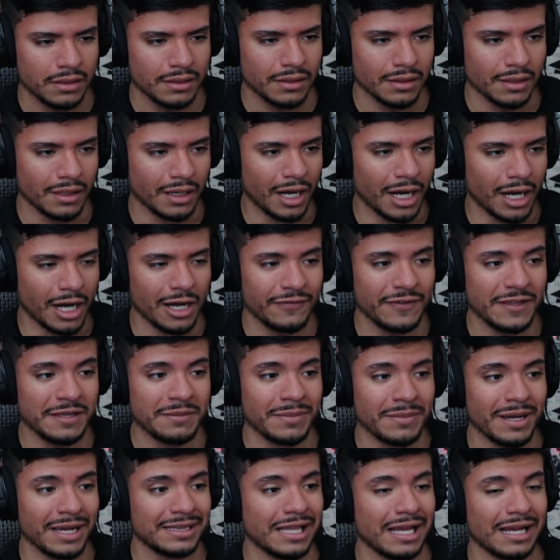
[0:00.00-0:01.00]
Oh, if he
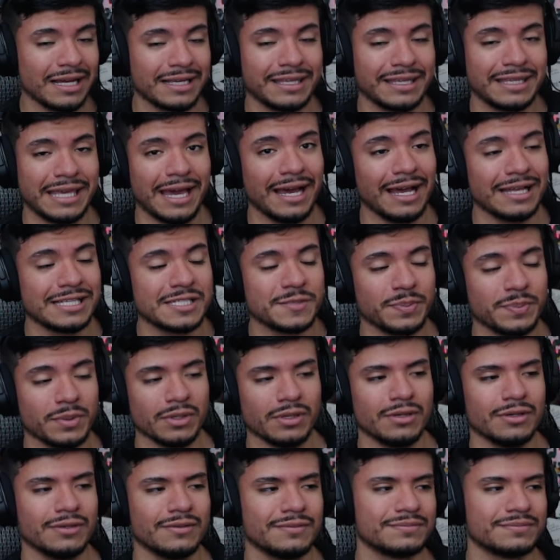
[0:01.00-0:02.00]
made that catch,
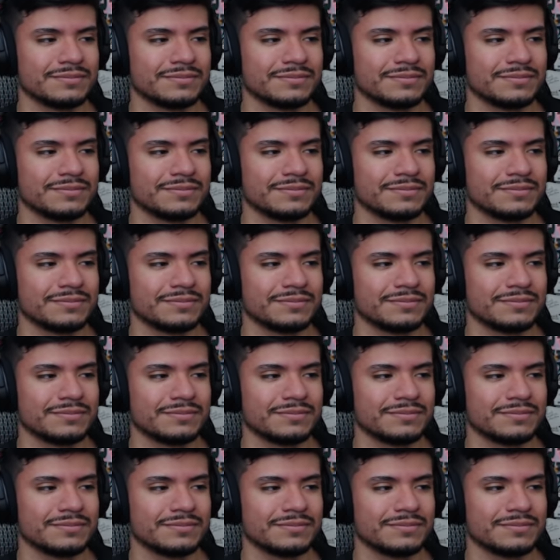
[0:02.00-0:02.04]
bro.